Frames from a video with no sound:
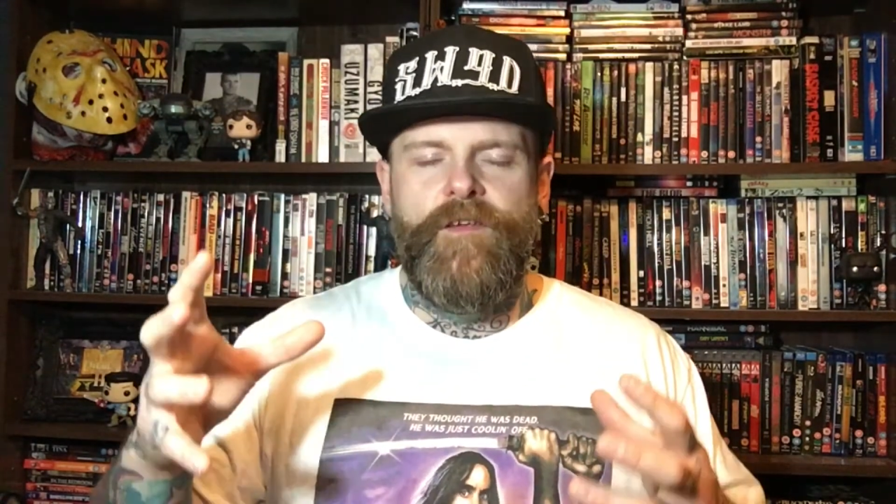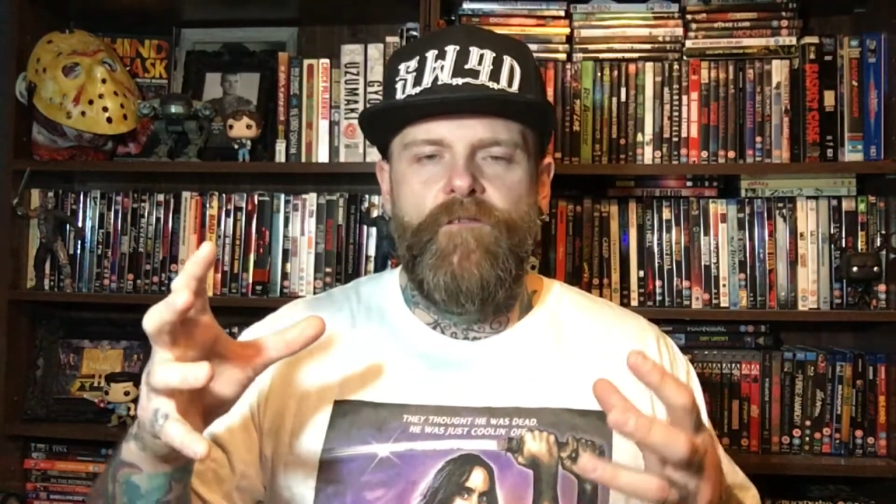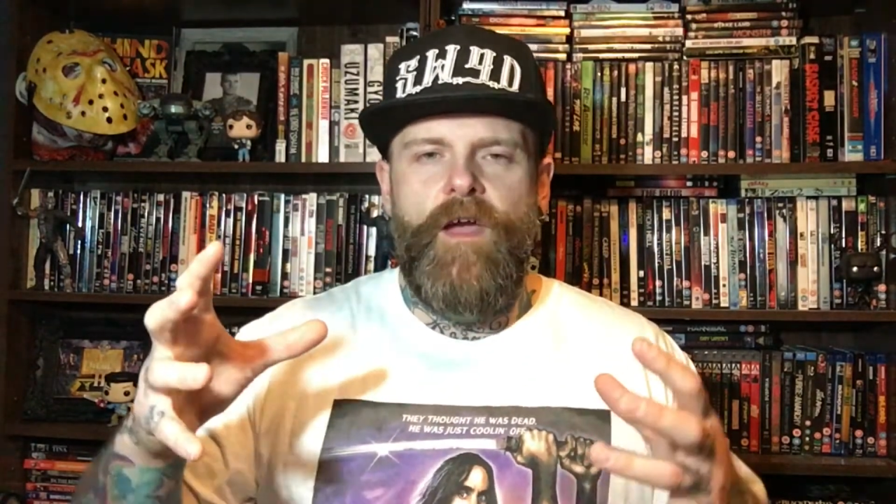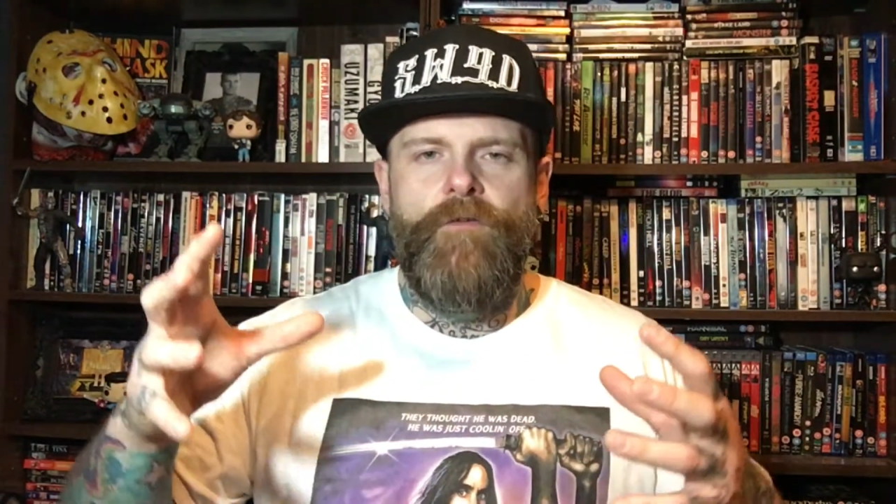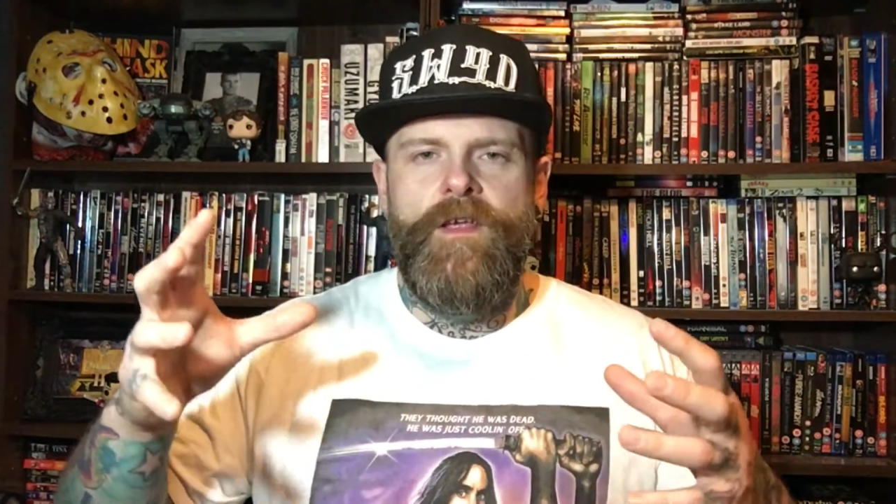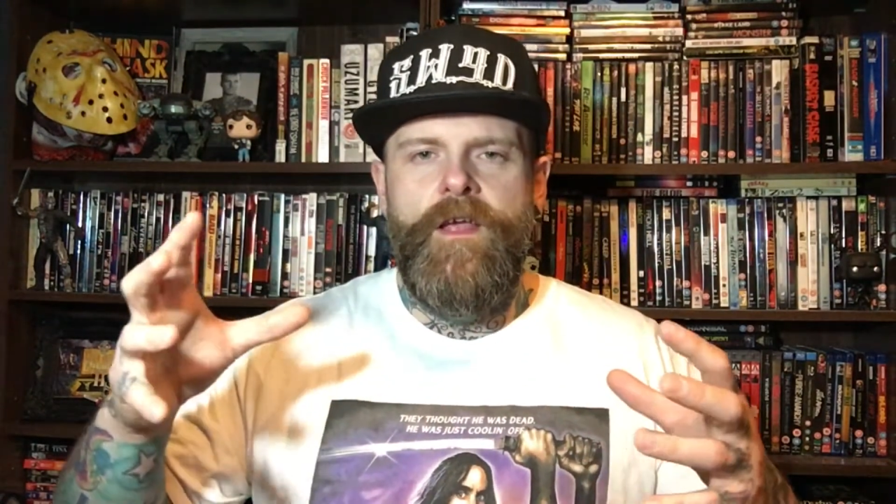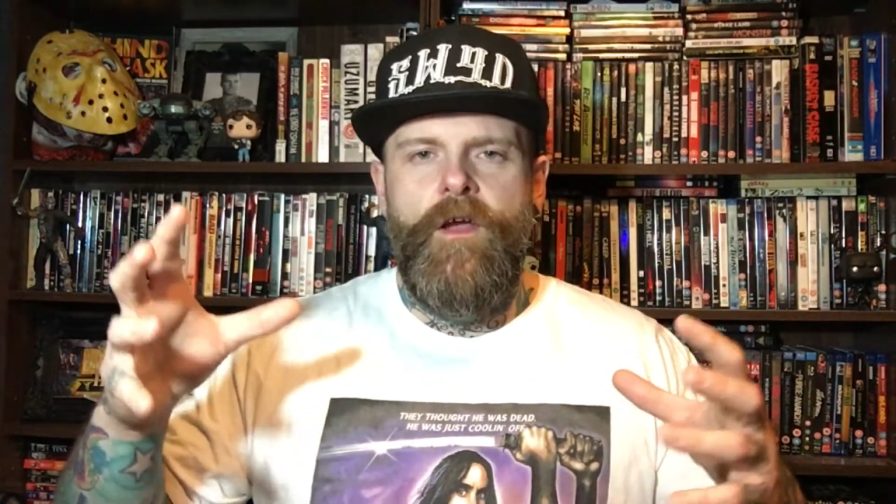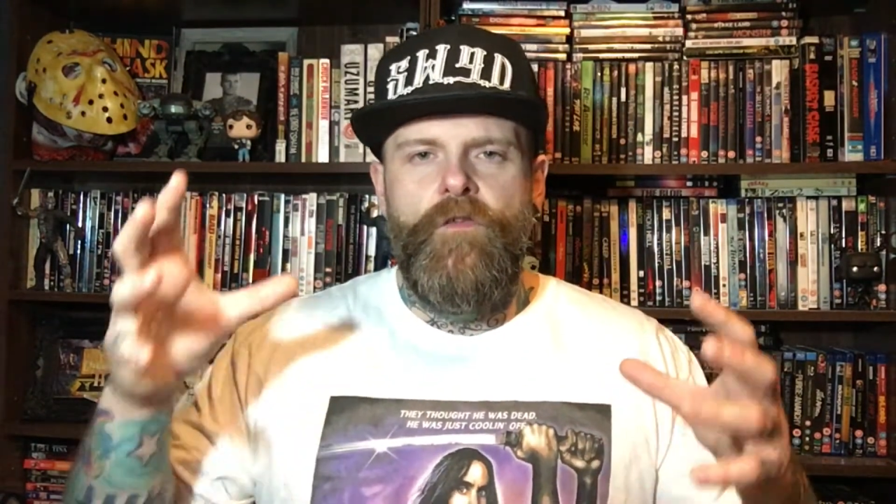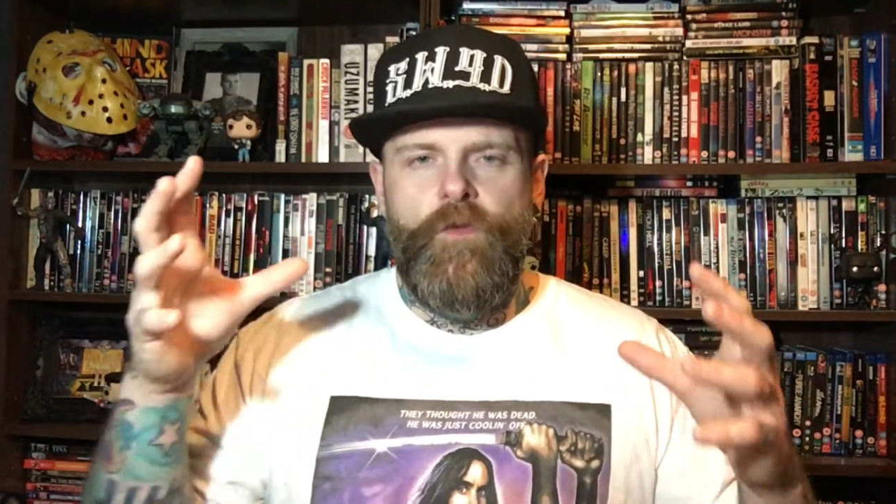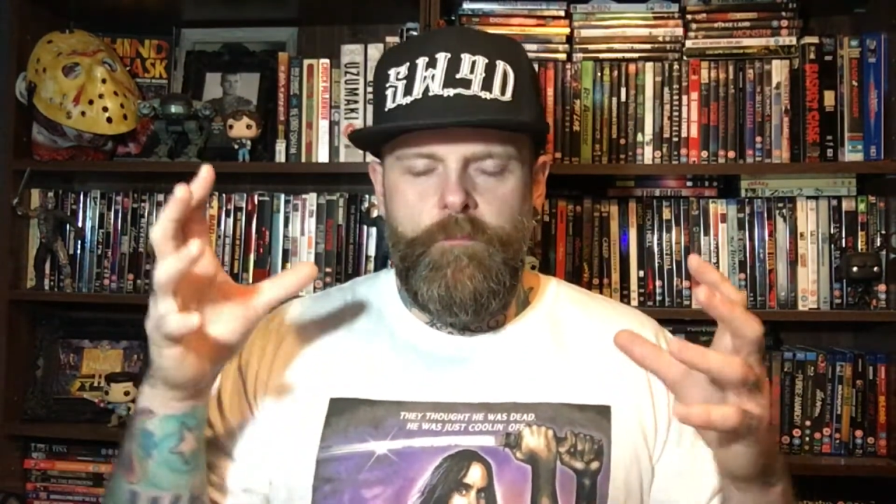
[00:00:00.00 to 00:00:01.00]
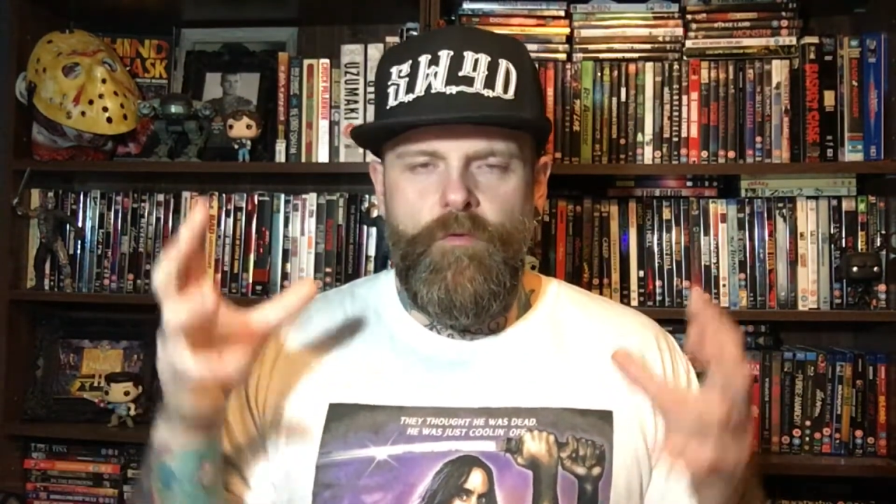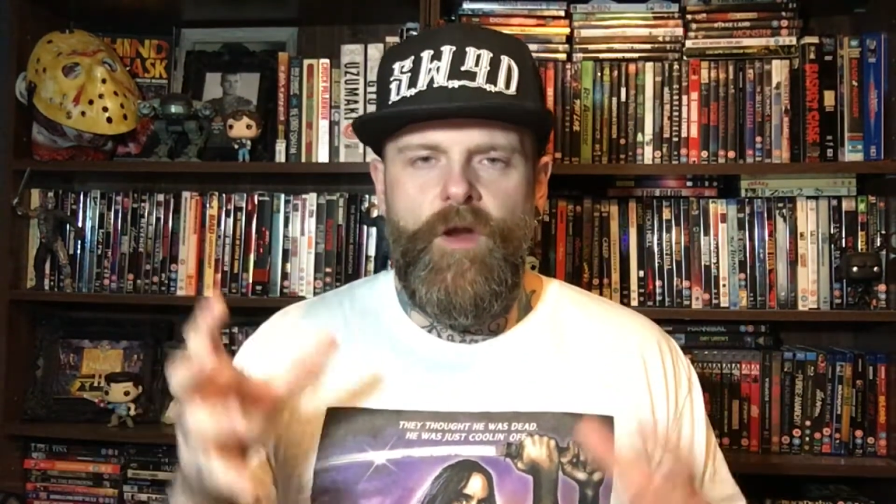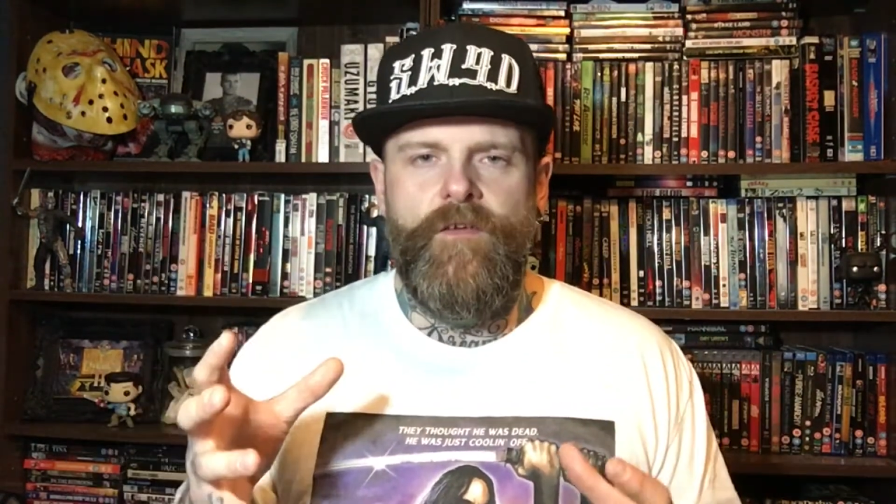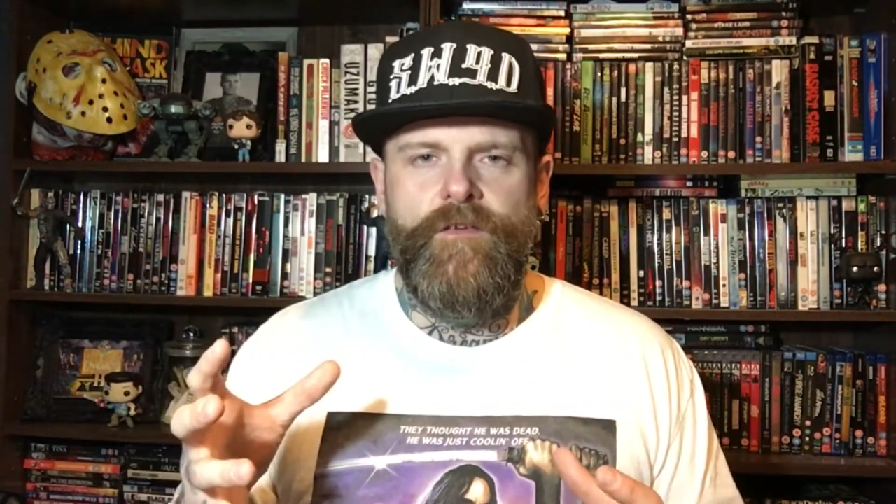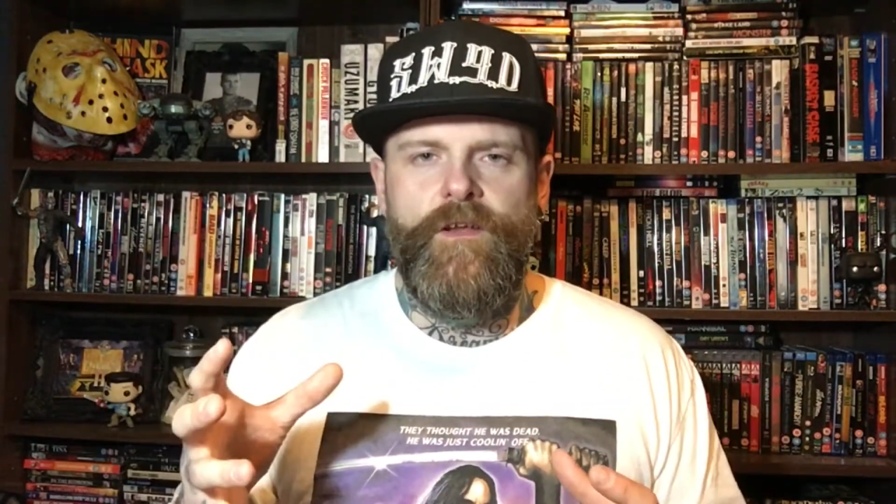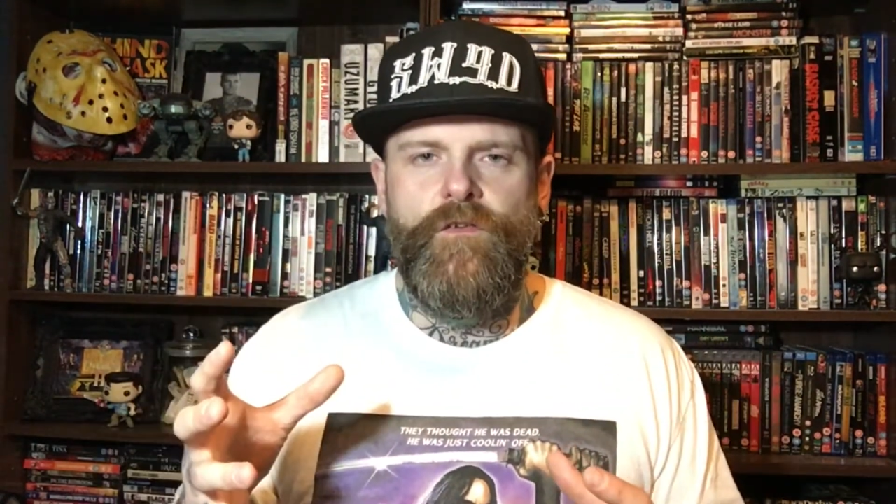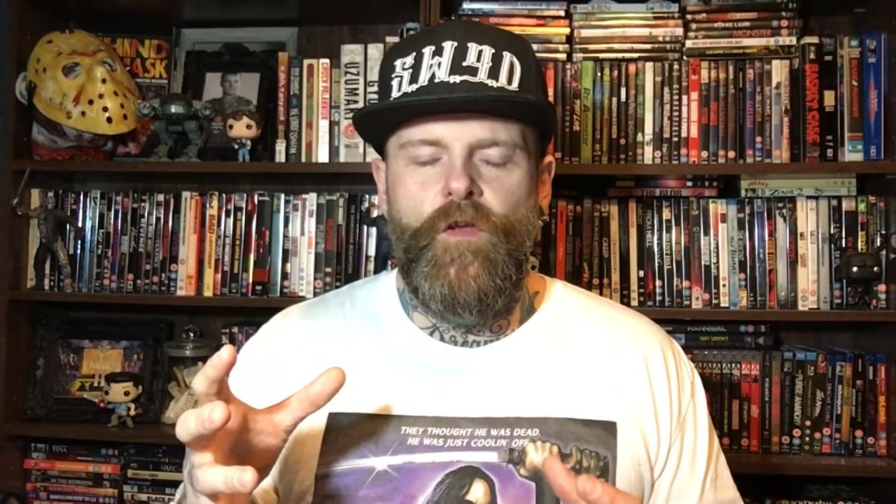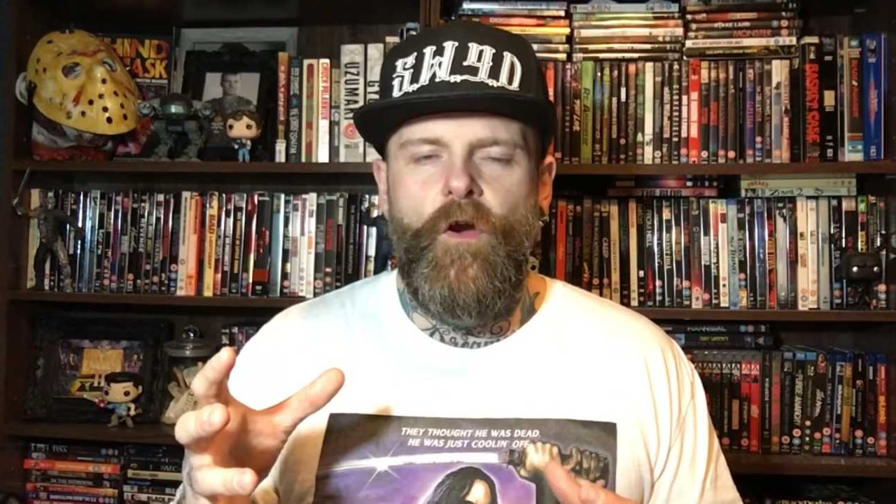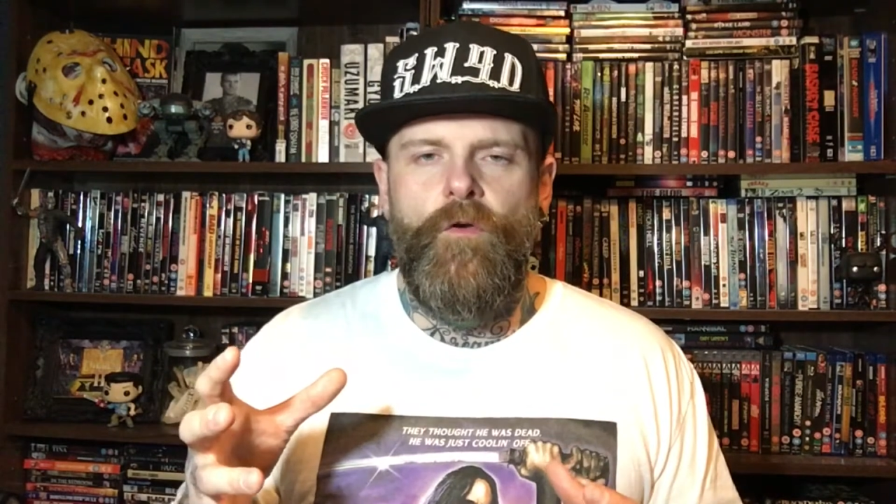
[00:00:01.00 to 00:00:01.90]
It's a very depressing